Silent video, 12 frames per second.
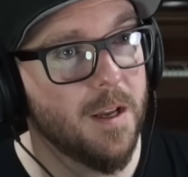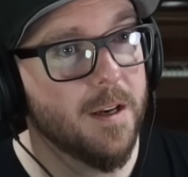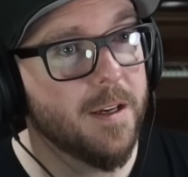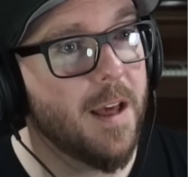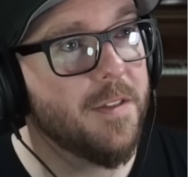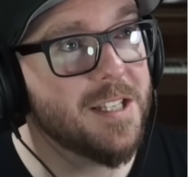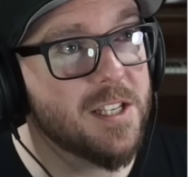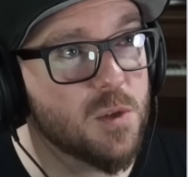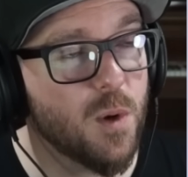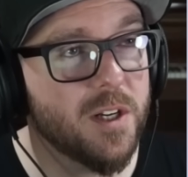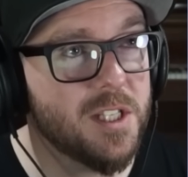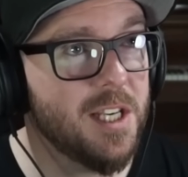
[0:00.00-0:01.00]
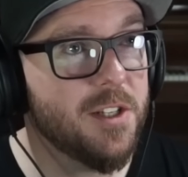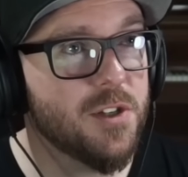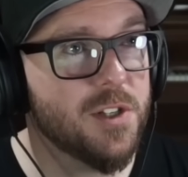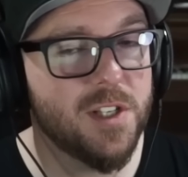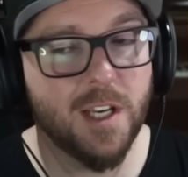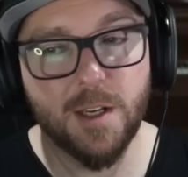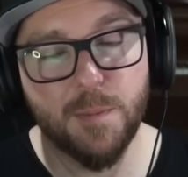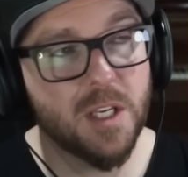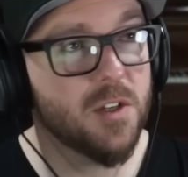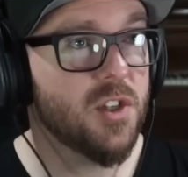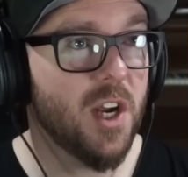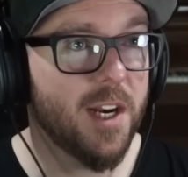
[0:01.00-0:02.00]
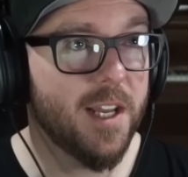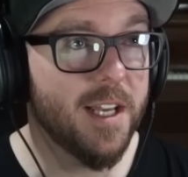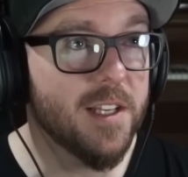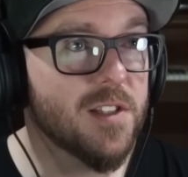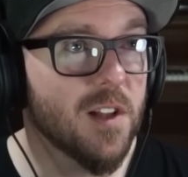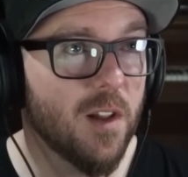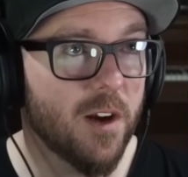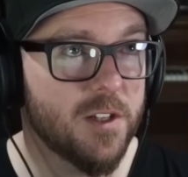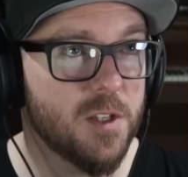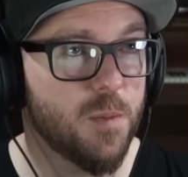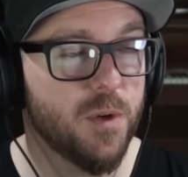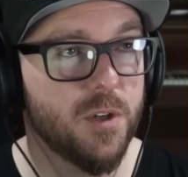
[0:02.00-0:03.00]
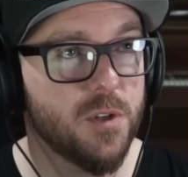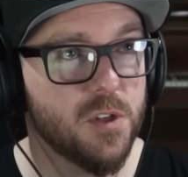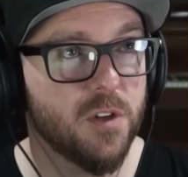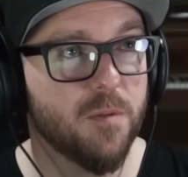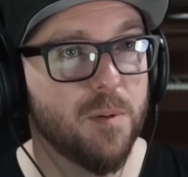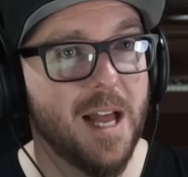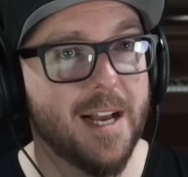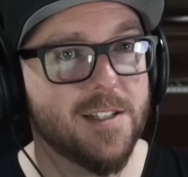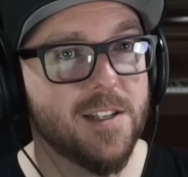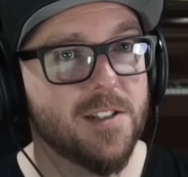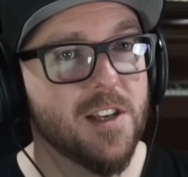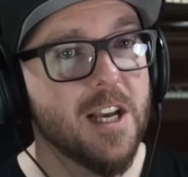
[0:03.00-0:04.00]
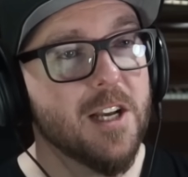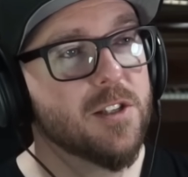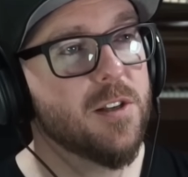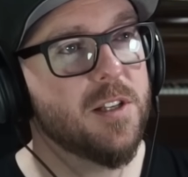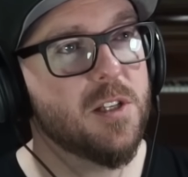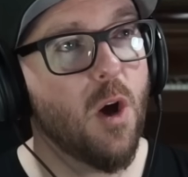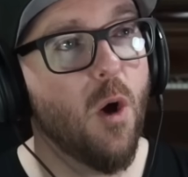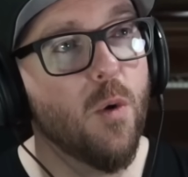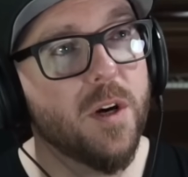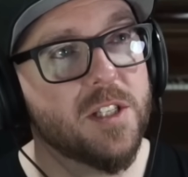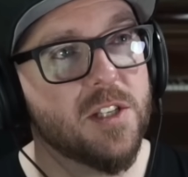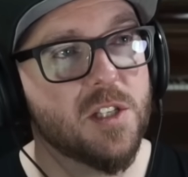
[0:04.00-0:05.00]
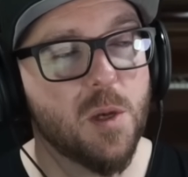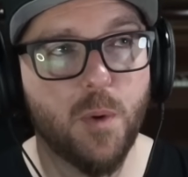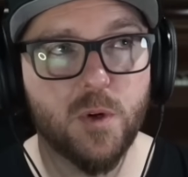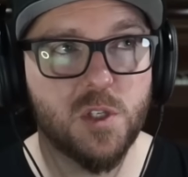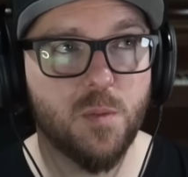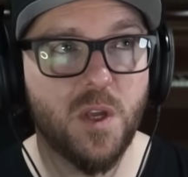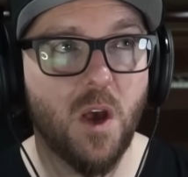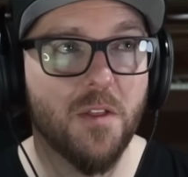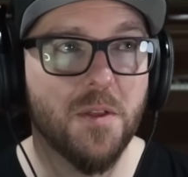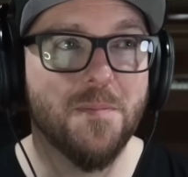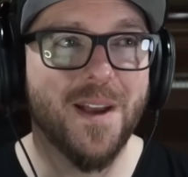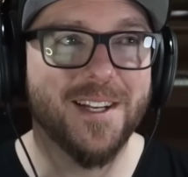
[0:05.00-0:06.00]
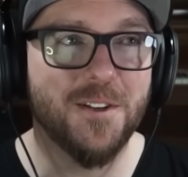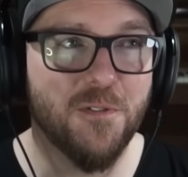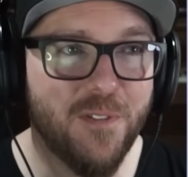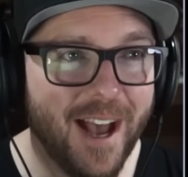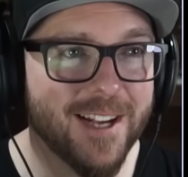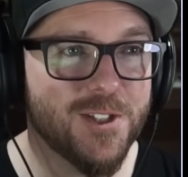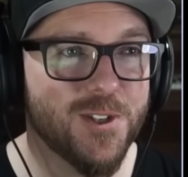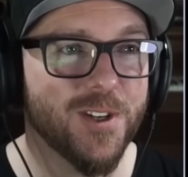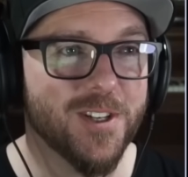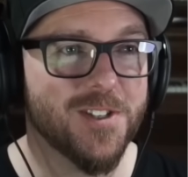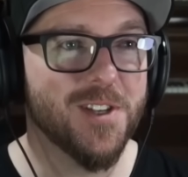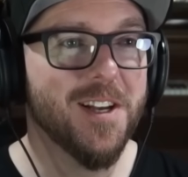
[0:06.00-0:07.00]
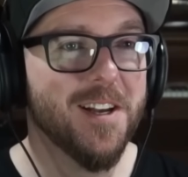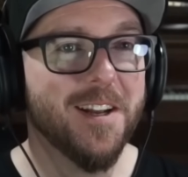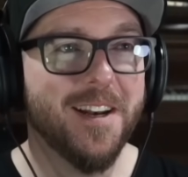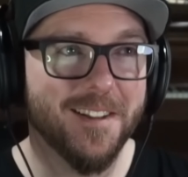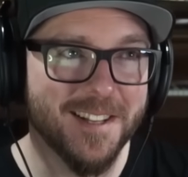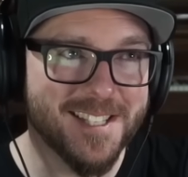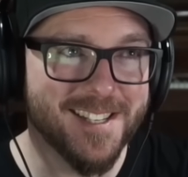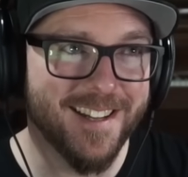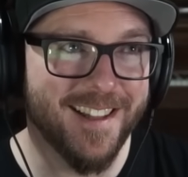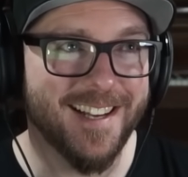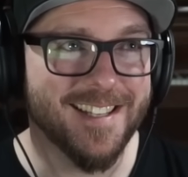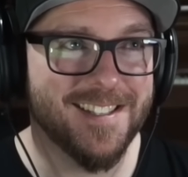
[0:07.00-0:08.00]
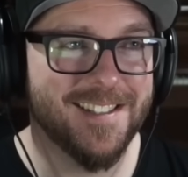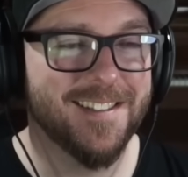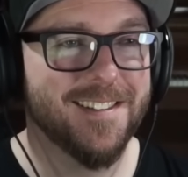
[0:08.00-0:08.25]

Now, this is where it's interesting, because China is the largest producer of plastics, so this onus is supposed to be on the manufacturers. Now, listen to this.